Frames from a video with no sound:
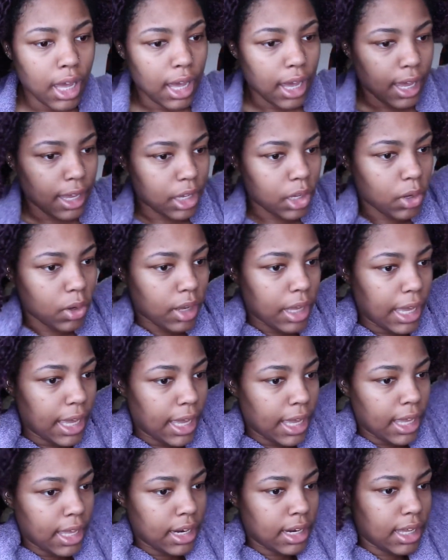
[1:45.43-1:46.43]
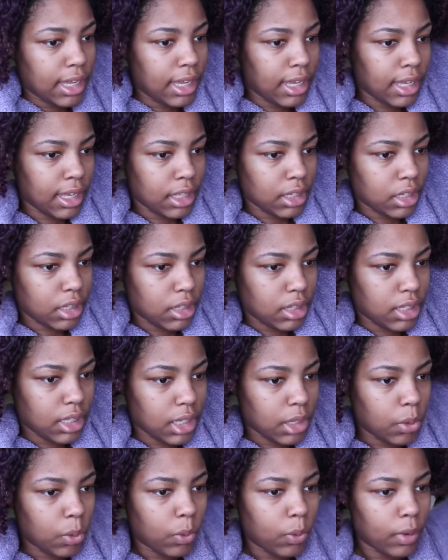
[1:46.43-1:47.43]
I go ahead and
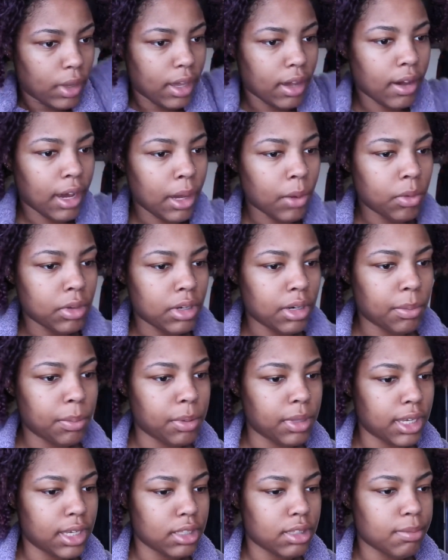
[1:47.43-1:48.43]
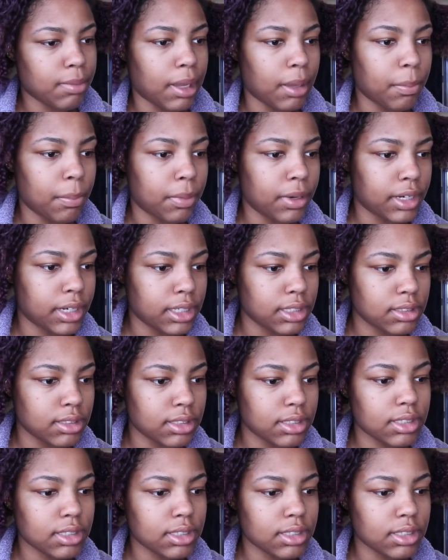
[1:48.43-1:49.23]
see where I want to place my buns.